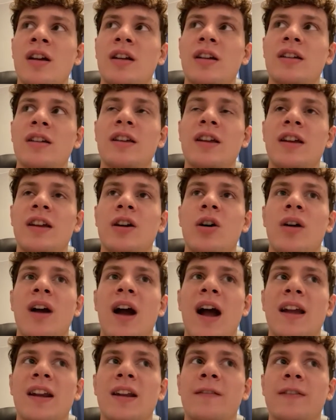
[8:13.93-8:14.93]
you know,
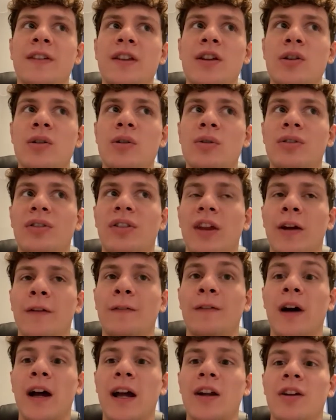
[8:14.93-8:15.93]
kind of use their
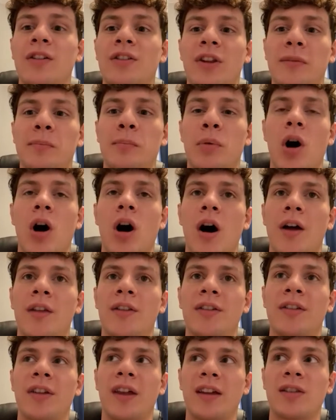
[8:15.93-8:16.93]
fighters as
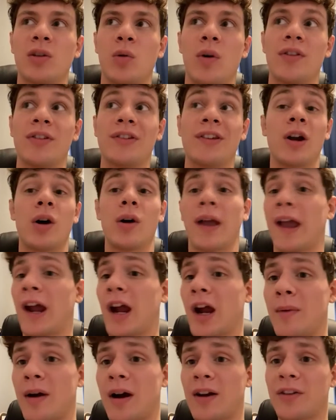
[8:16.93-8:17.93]
pawns, like the ones they don't
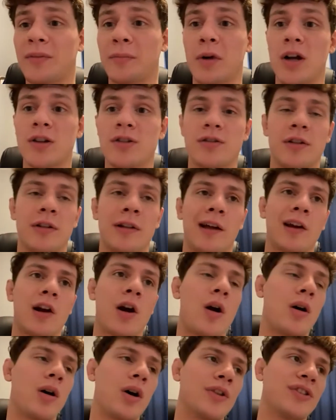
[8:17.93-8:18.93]
care about as much. They're like,
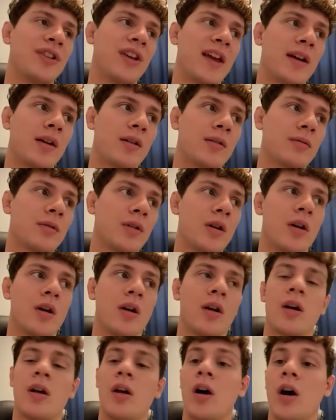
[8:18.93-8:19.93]
oh, I'll take,
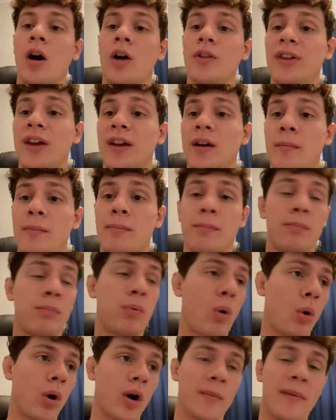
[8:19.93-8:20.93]
I'll take a
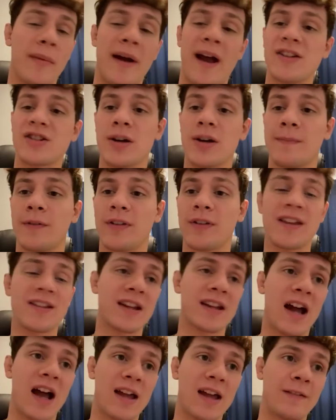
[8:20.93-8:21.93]
poor matchup for this
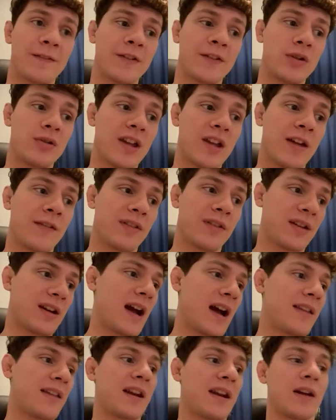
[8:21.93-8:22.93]
guy if you give the
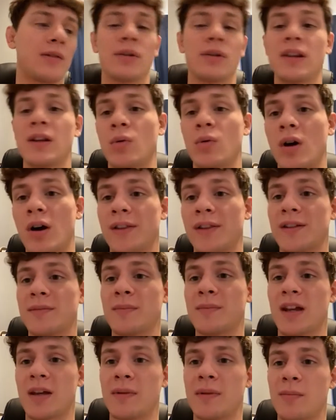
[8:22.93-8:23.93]
guy that I really want, that's
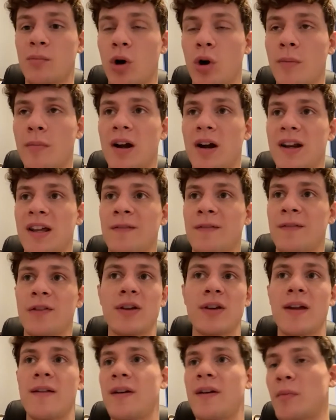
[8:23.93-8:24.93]
making me more money, if you
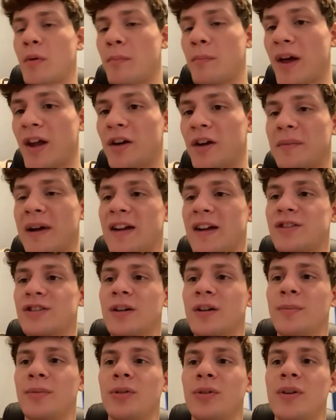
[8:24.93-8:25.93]
give him a better
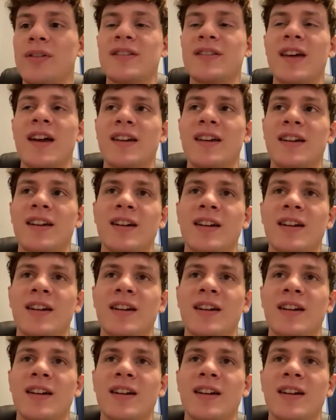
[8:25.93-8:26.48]
matchup. So it's like,